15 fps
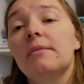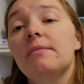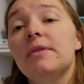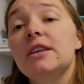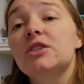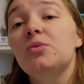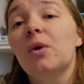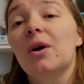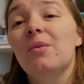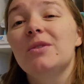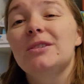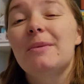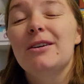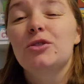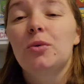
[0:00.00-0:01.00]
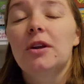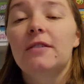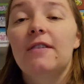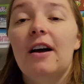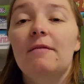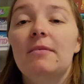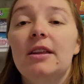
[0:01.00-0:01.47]
This one was about
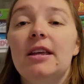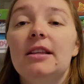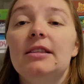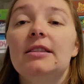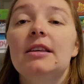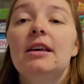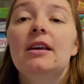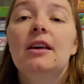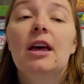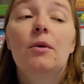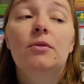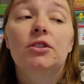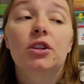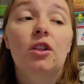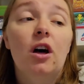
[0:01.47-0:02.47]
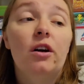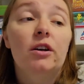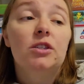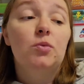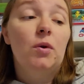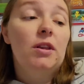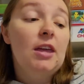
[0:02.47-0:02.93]
25 minutes. It was the
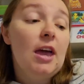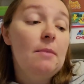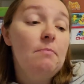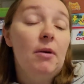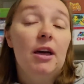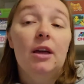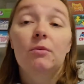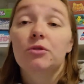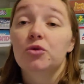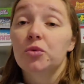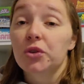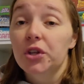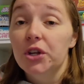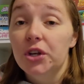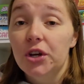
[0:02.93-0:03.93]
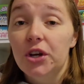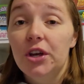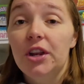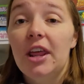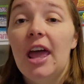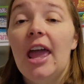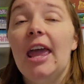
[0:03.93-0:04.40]
longest one yet, but it was really
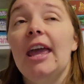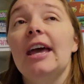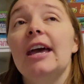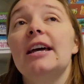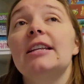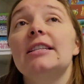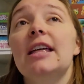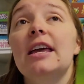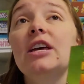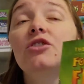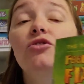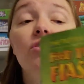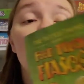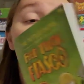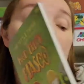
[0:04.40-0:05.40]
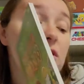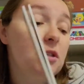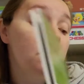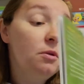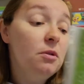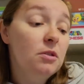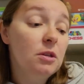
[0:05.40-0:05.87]
good, and they
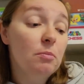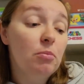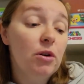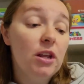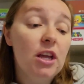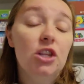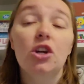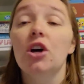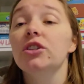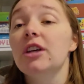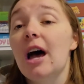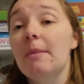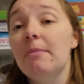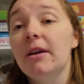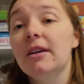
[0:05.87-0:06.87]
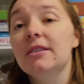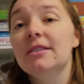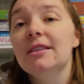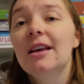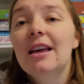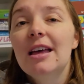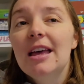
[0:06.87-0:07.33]
introduced some pretty adult topics.
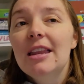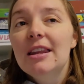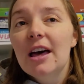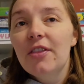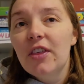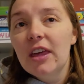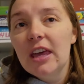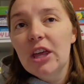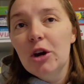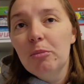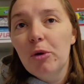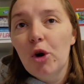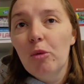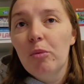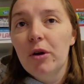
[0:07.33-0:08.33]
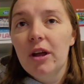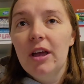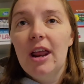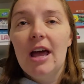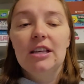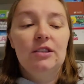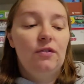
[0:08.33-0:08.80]
Nothing inappropriate
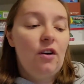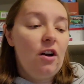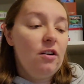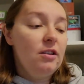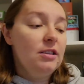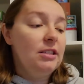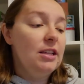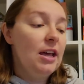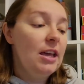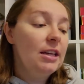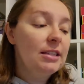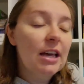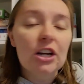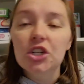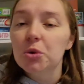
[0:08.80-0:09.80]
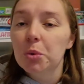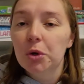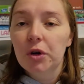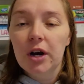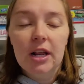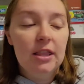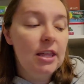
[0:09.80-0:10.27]
as far as like sexual
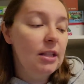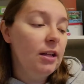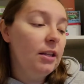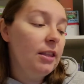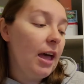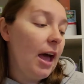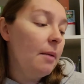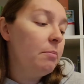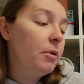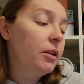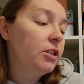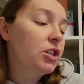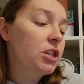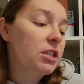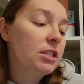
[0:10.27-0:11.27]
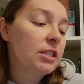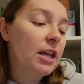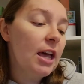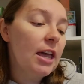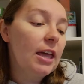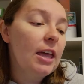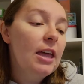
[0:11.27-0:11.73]
or anything like that, but just
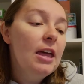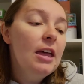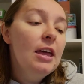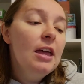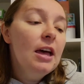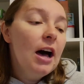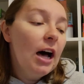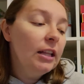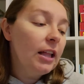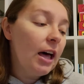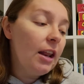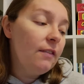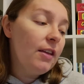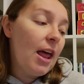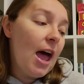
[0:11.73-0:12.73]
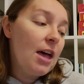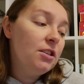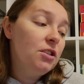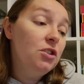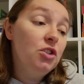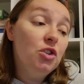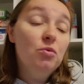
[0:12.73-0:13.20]
like a lot of it has
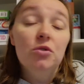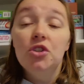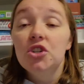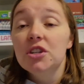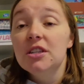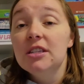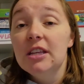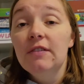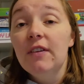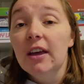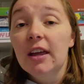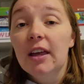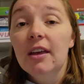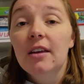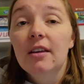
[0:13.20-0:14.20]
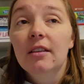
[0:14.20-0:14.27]
to do with just civic